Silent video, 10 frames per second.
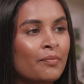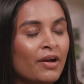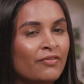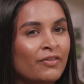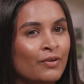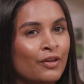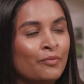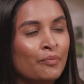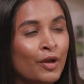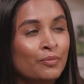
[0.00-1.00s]
But I feel like the
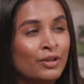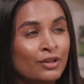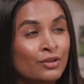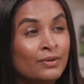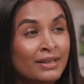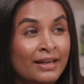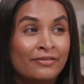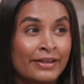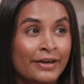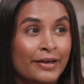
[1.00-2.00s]
moment that you
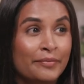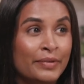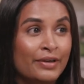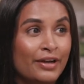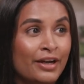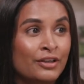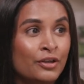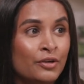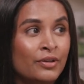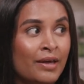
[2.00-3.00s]
level up and
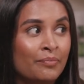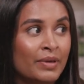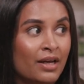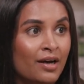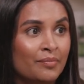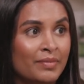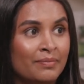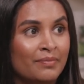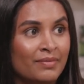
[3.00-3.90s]
you then become,